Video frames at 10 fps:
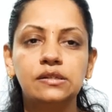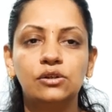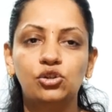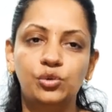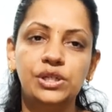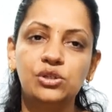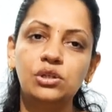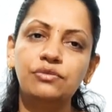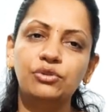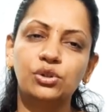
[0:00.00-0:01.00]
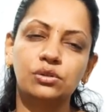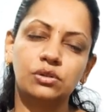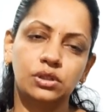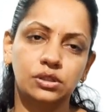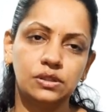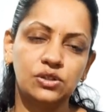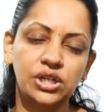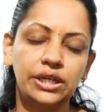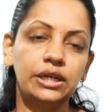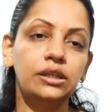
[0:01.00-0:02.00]
USG for
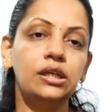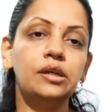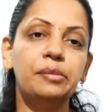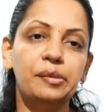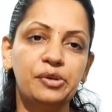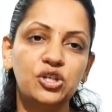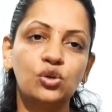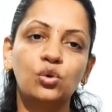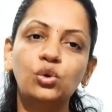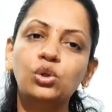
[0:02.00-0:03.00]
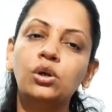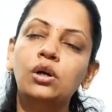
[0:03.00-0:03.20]
checking the baby's growth.